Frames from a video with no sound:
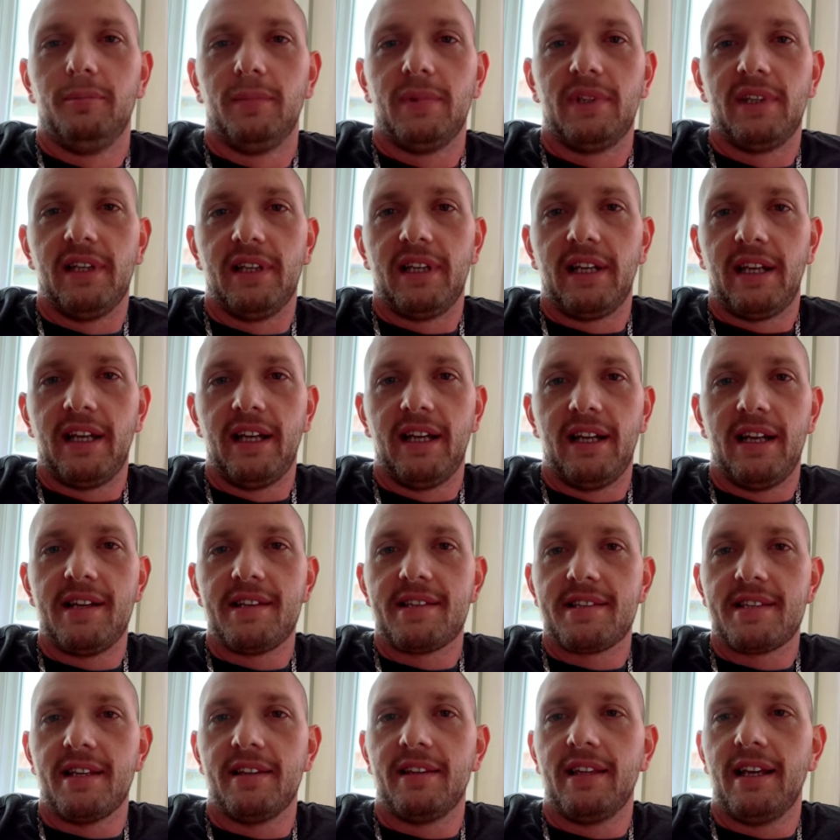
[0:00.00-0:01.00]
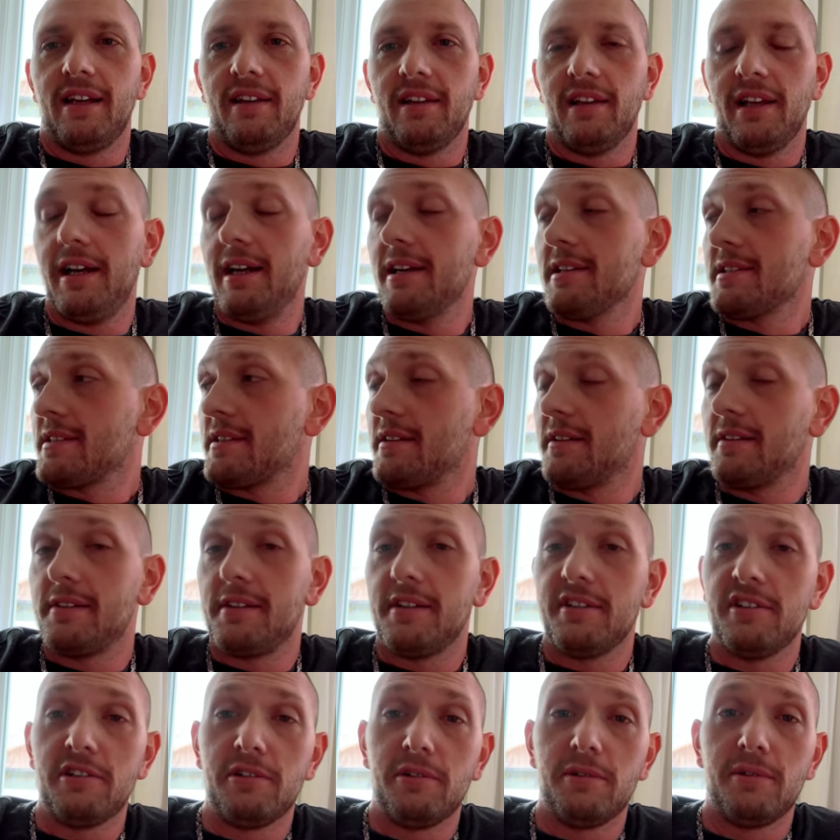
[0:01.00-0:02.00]
Then again, I said that last year
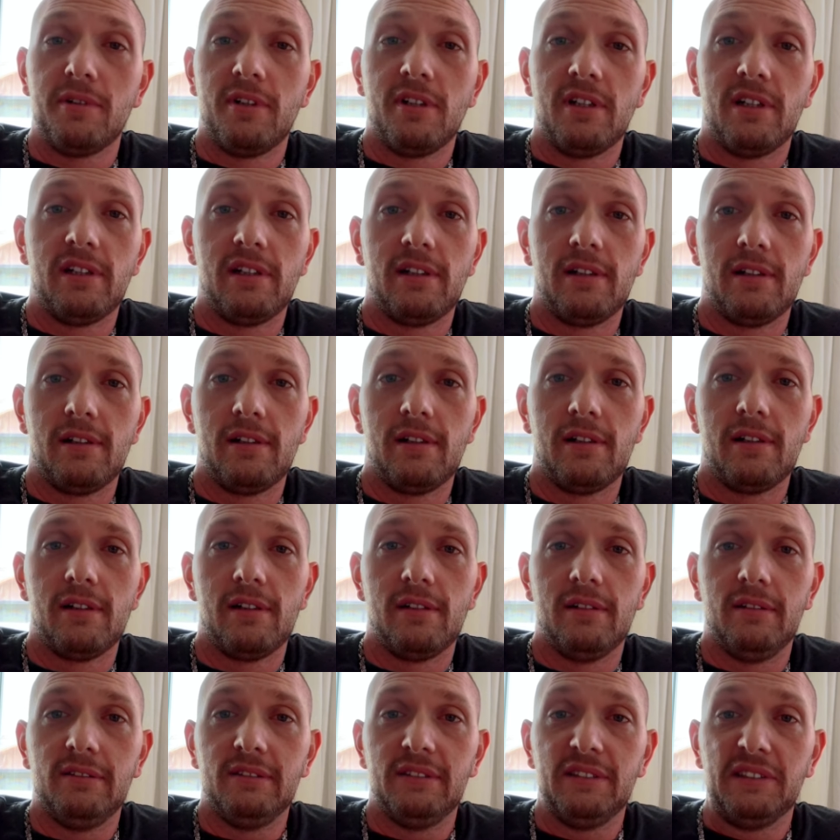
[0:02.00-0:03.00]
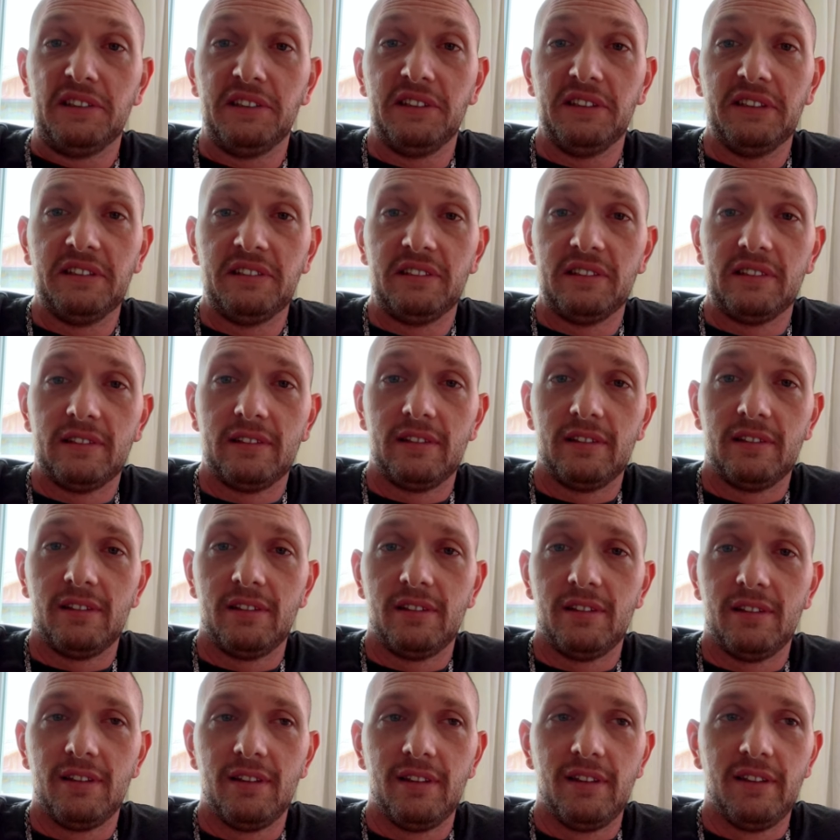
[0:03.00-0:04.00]
too. Ugh.
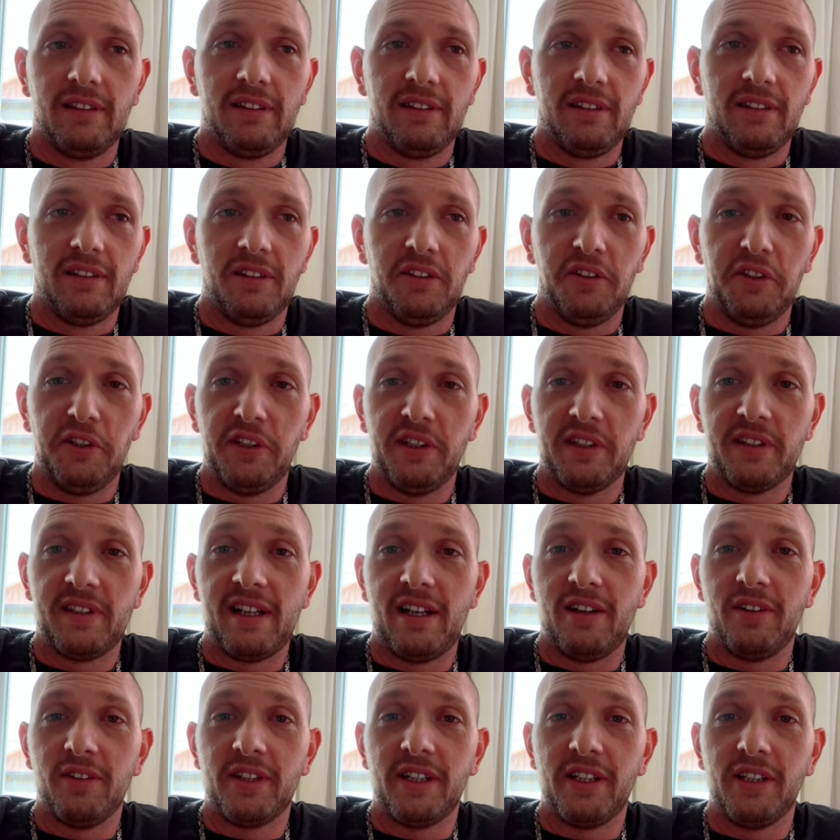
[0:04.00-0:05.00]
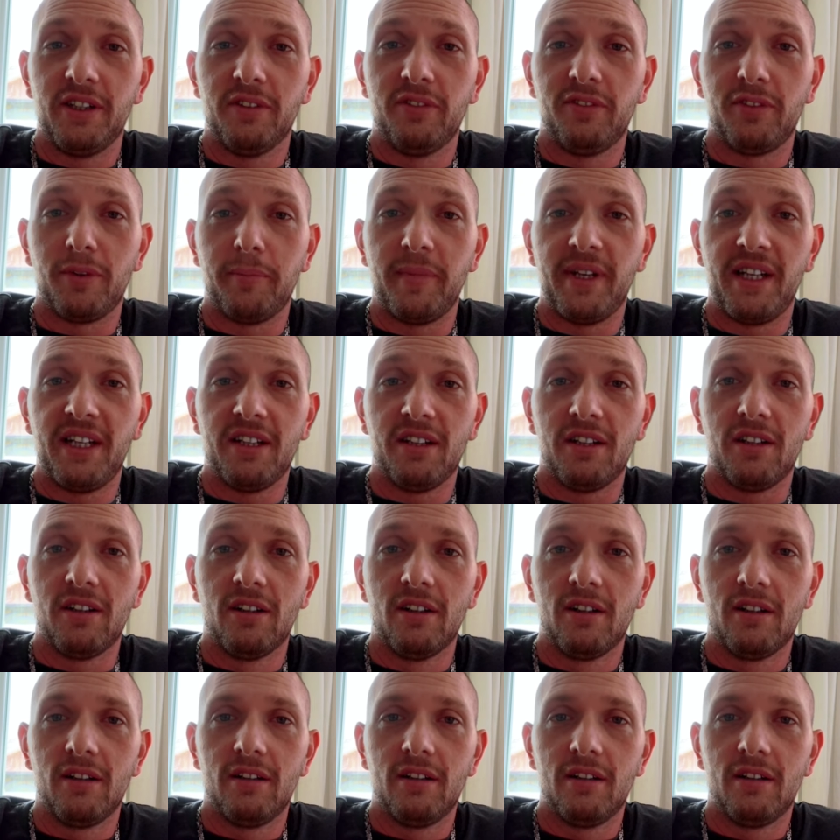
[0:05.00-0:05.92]
All downhill from here.